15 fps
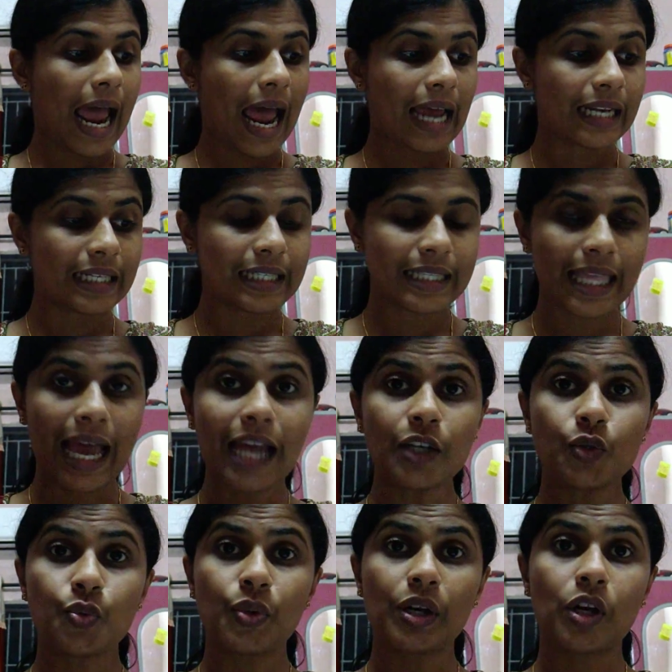and
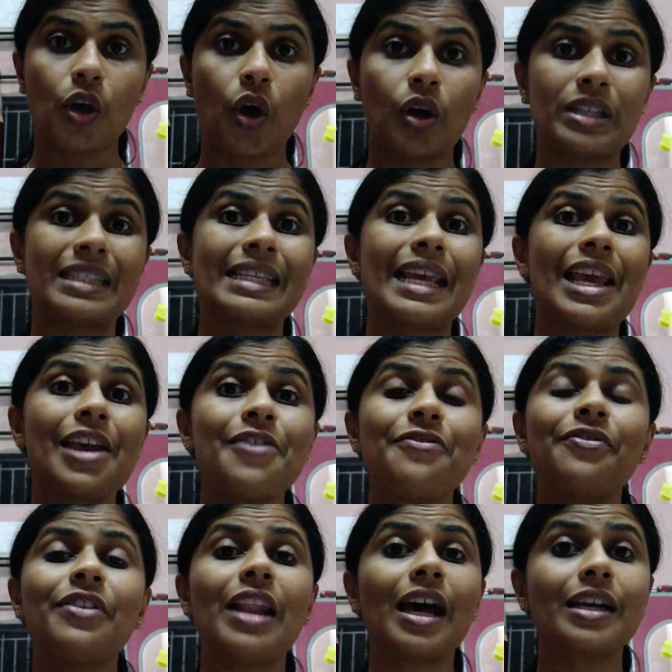that will cause
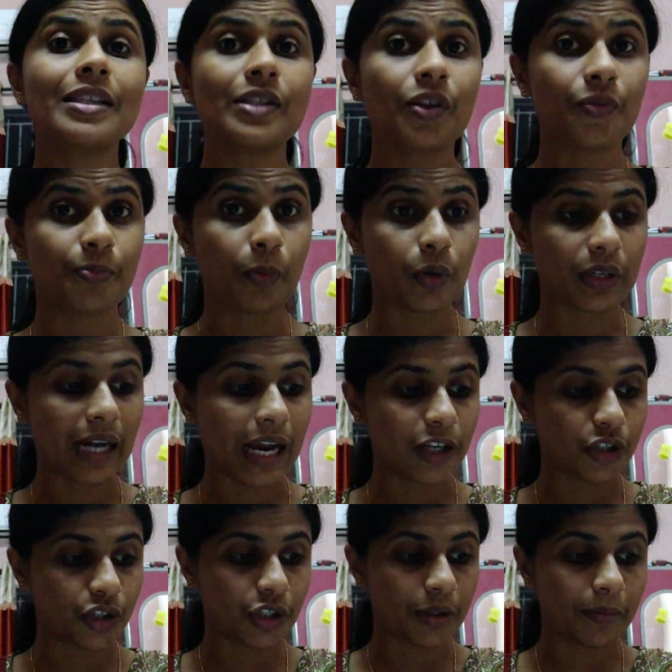efflux of
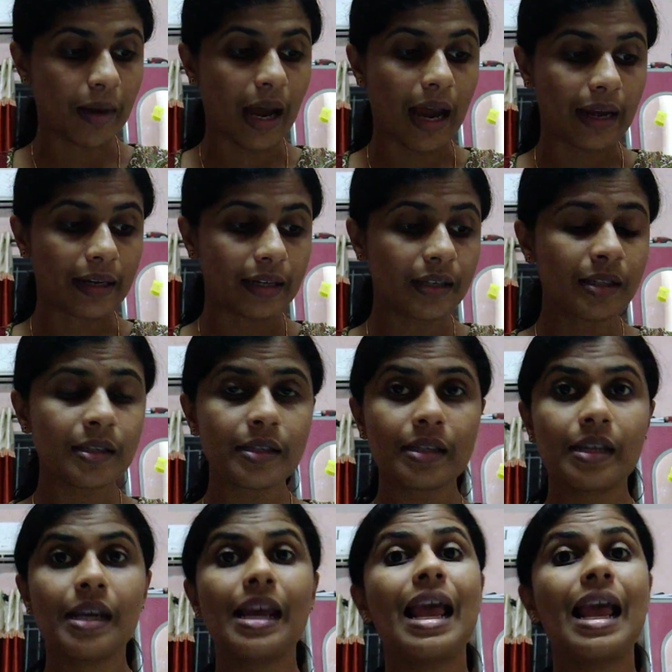potassium ions,